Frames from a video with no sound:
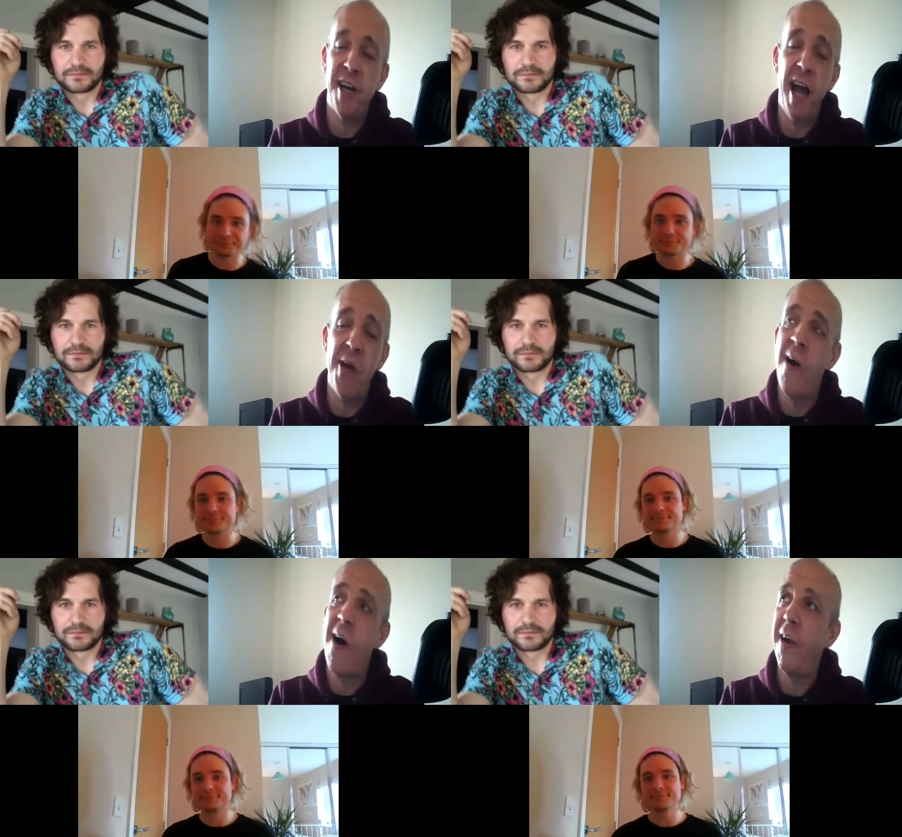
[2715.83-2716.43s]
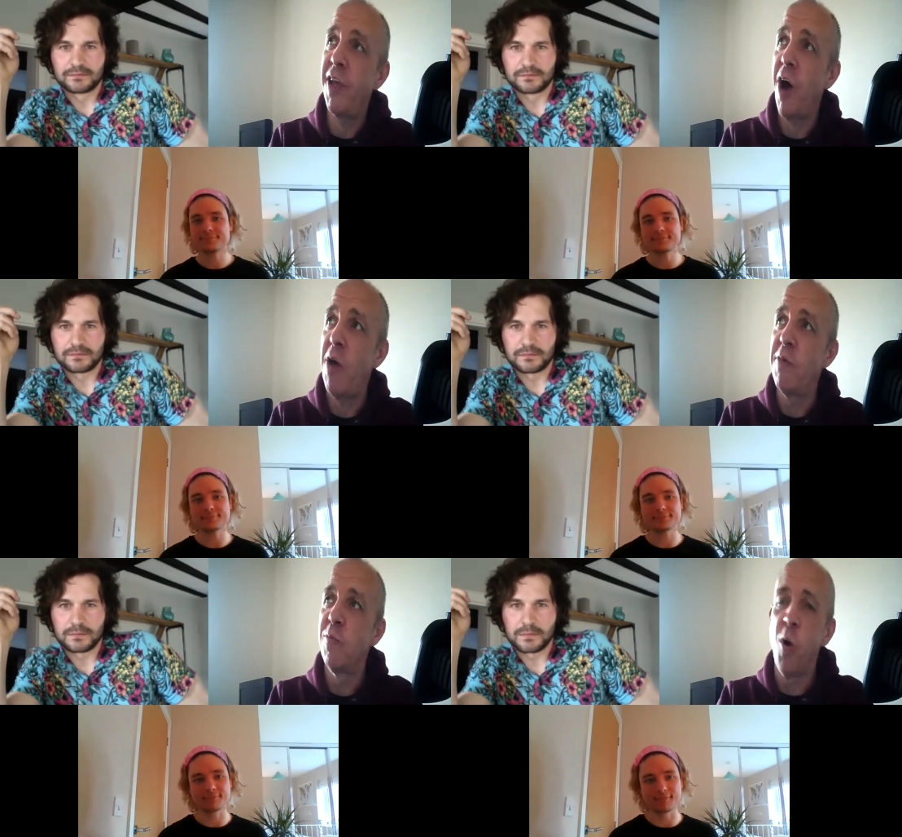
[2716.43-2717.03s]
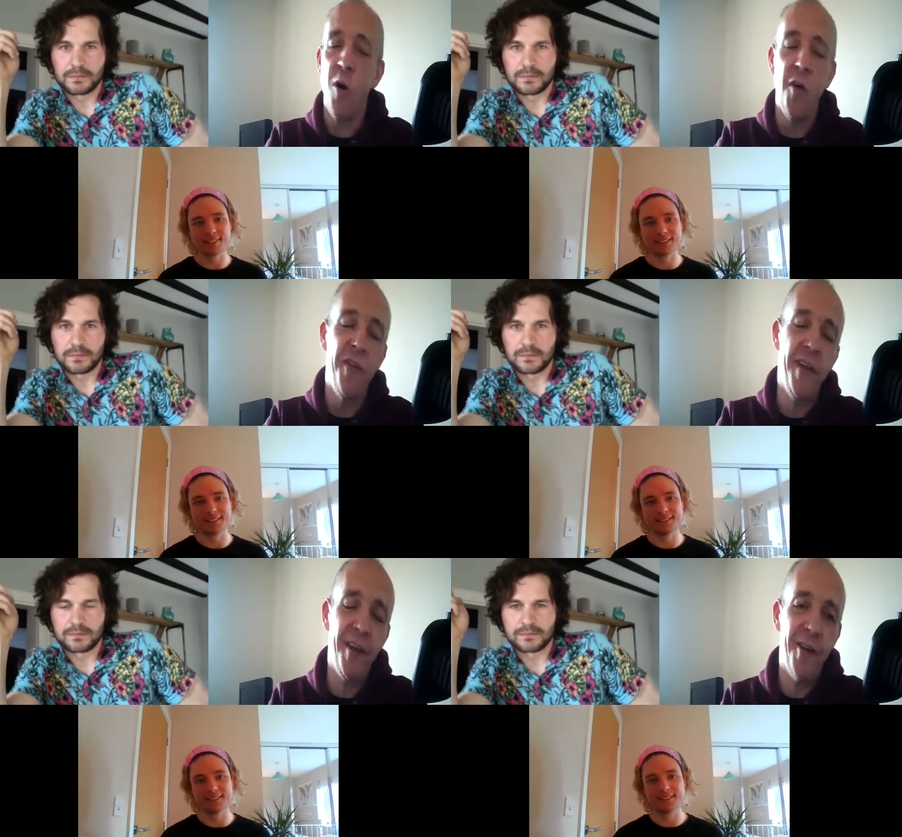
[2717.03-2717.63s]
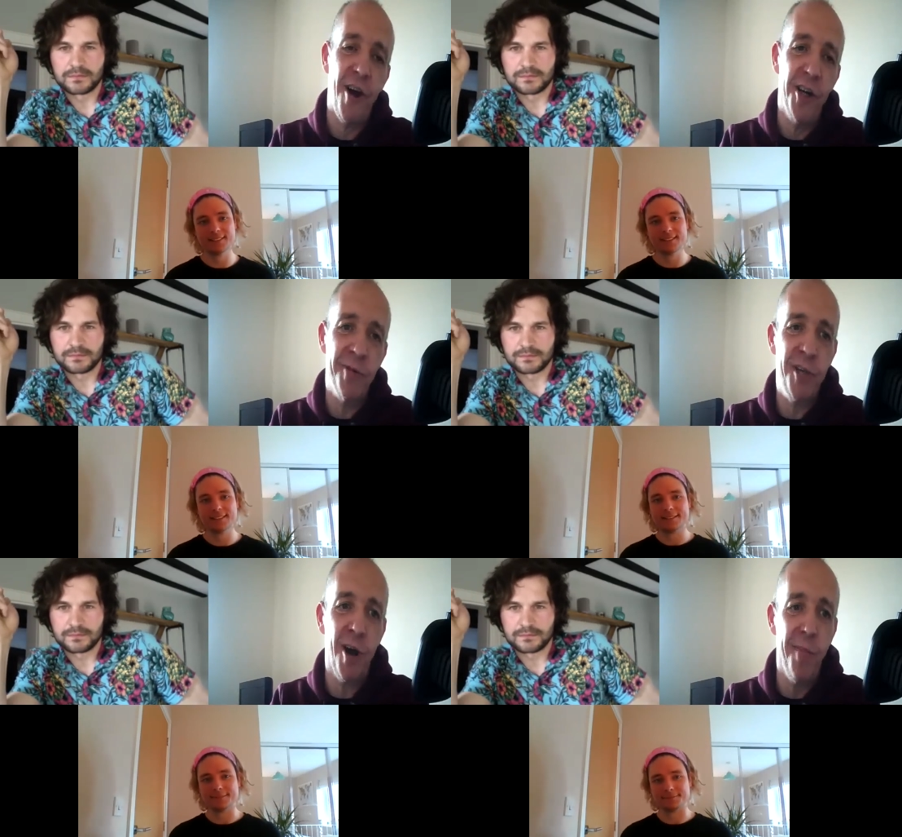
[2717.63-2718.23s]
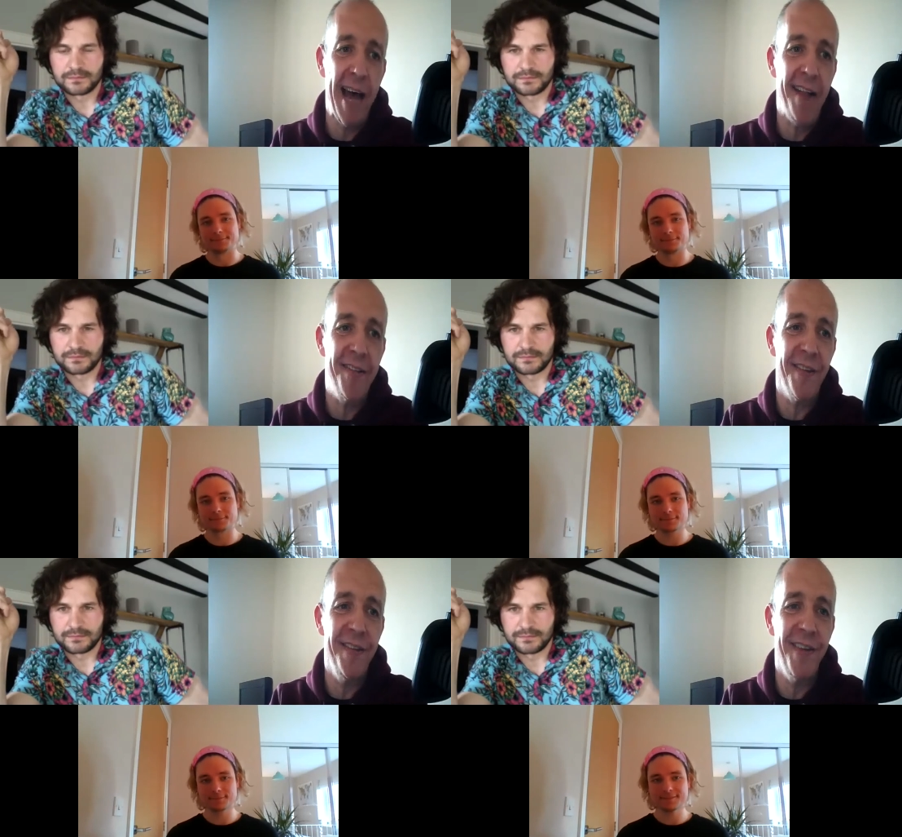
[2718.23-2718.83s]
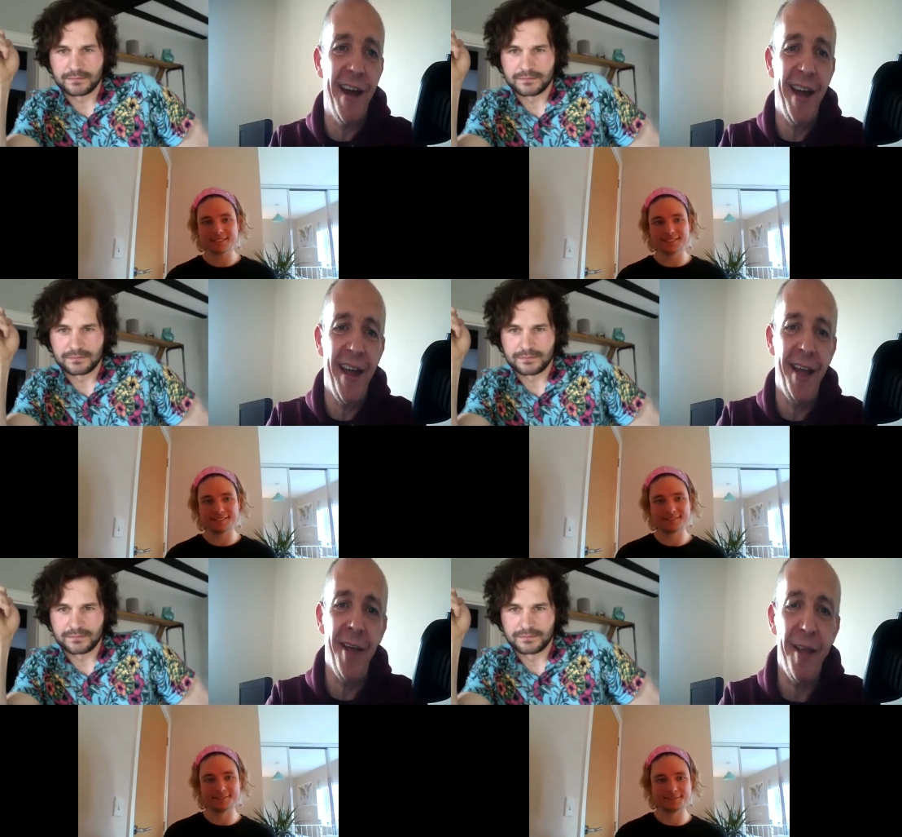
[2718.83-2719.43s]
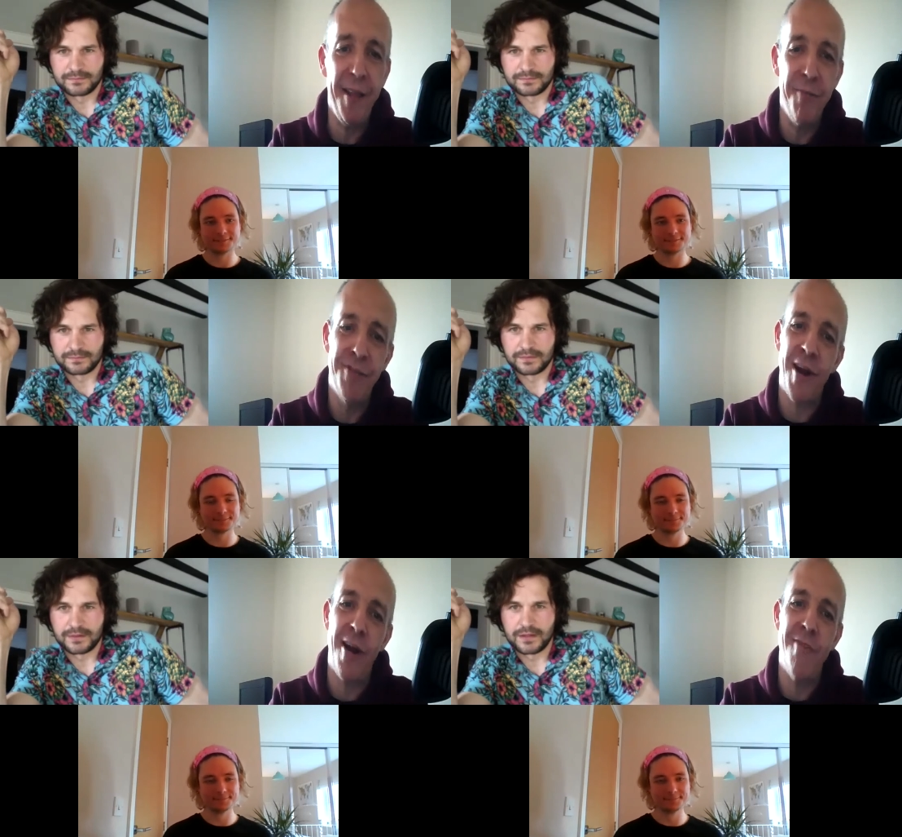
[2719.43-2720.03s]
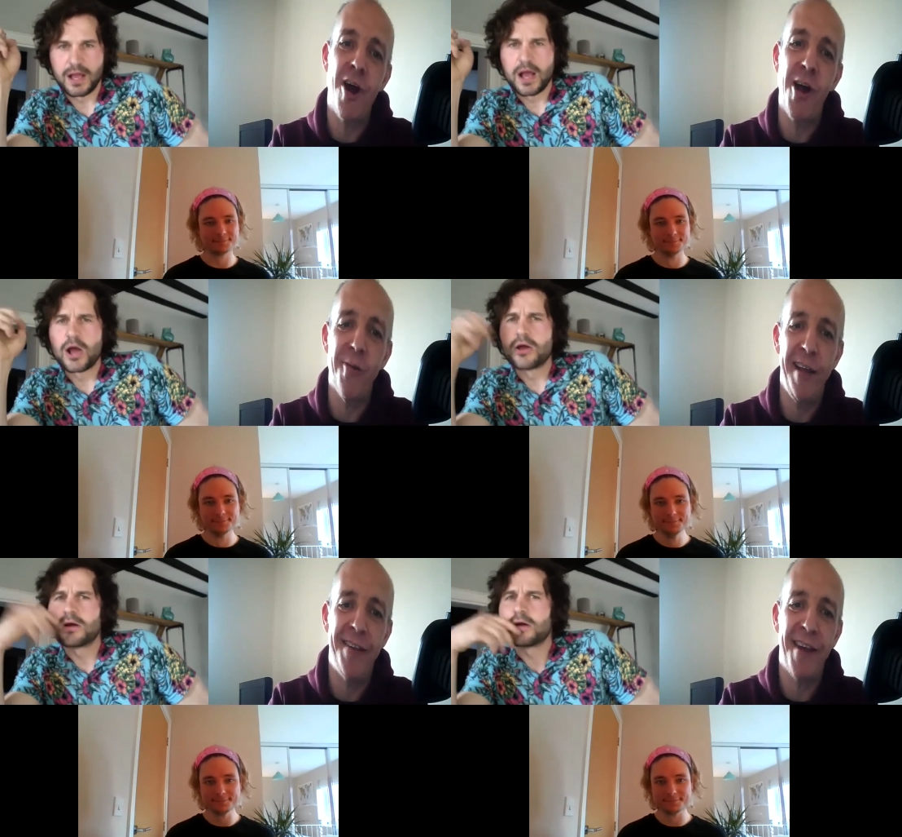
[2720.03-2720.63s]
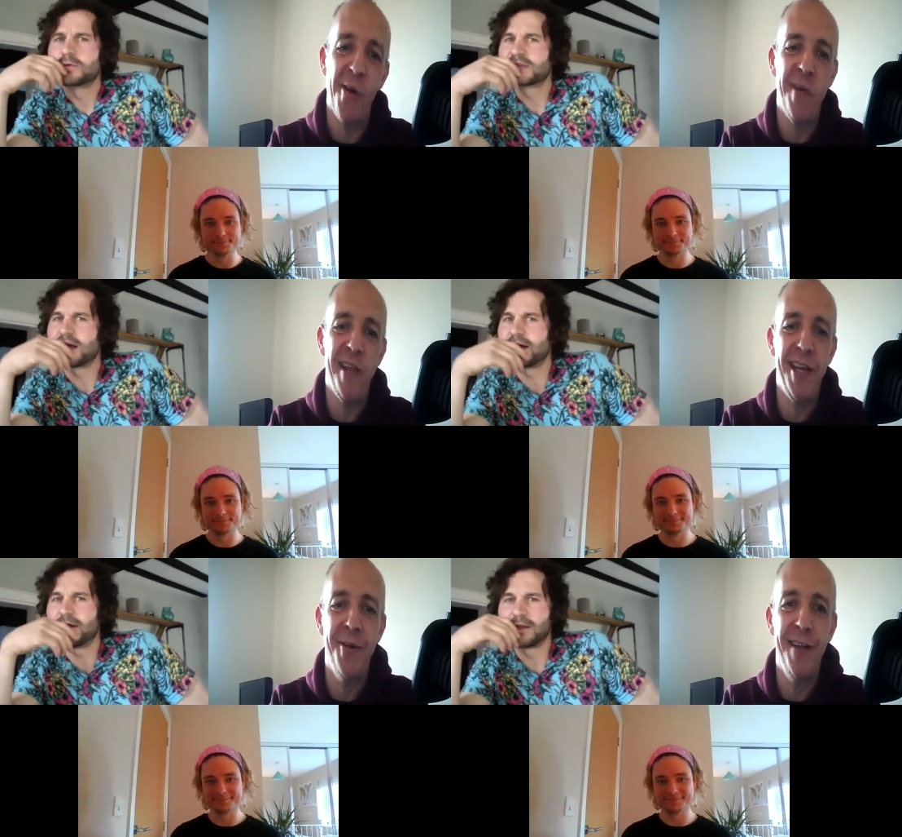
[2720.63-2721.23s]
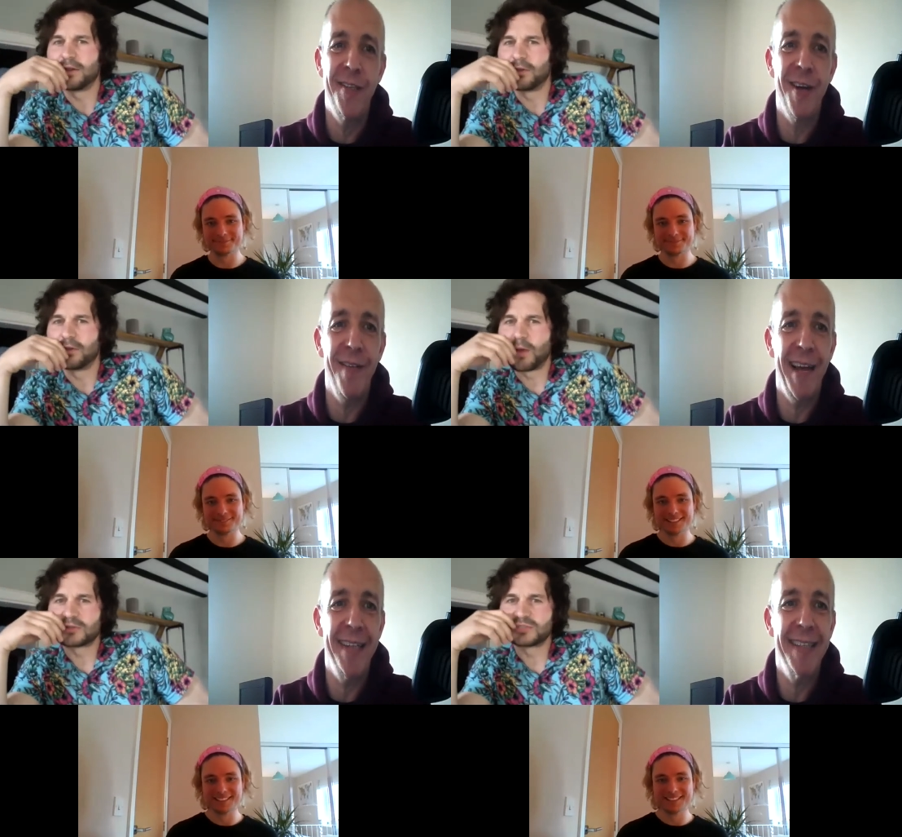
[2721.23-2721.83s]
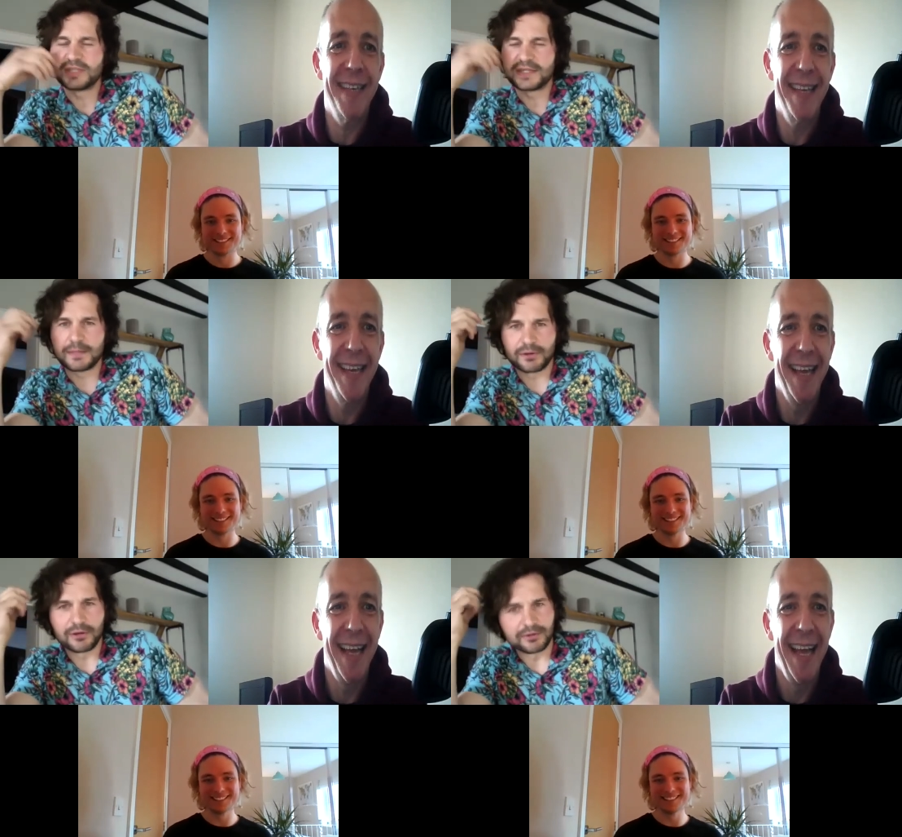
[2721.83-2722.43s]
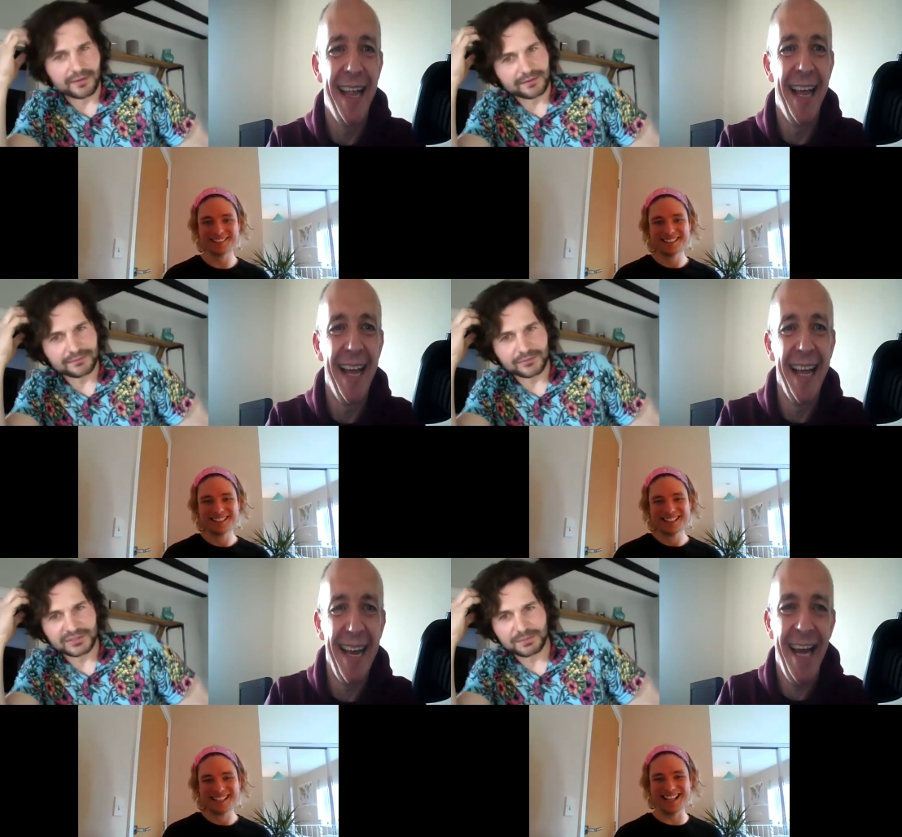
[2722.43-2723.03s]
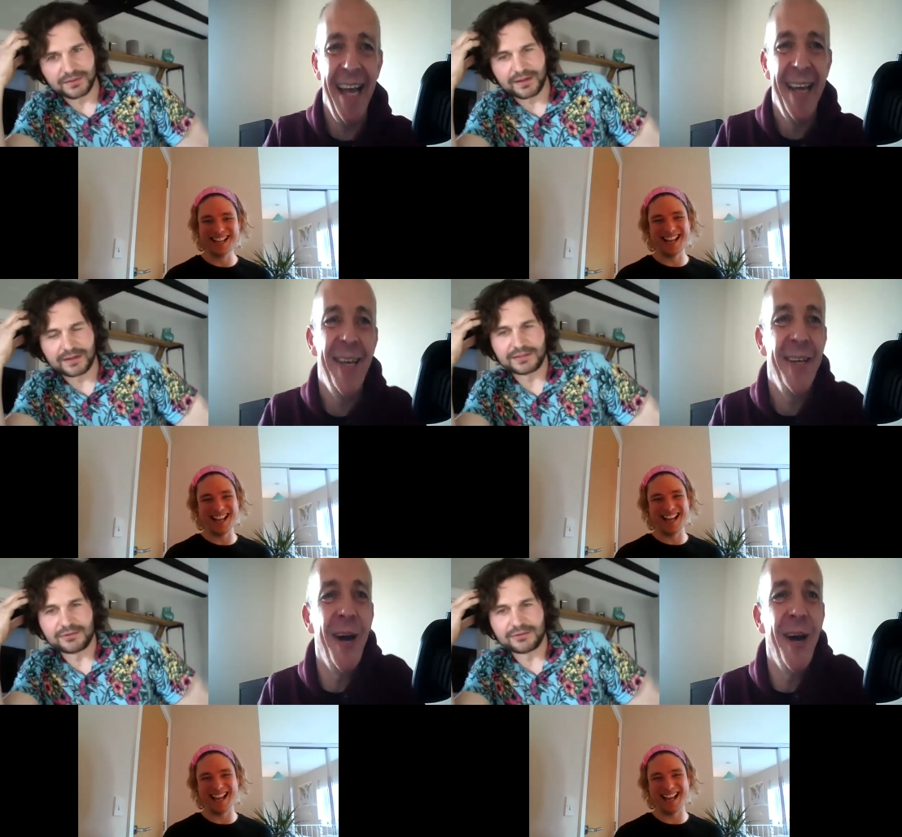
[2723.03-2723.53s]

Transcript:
Speaker 1: Do you know what? You, I was warned that you guys were top lads, and uh, he, he, was very right when he told that, me. That a little Welsh
Speaker 2: dicky bird that whispered that in your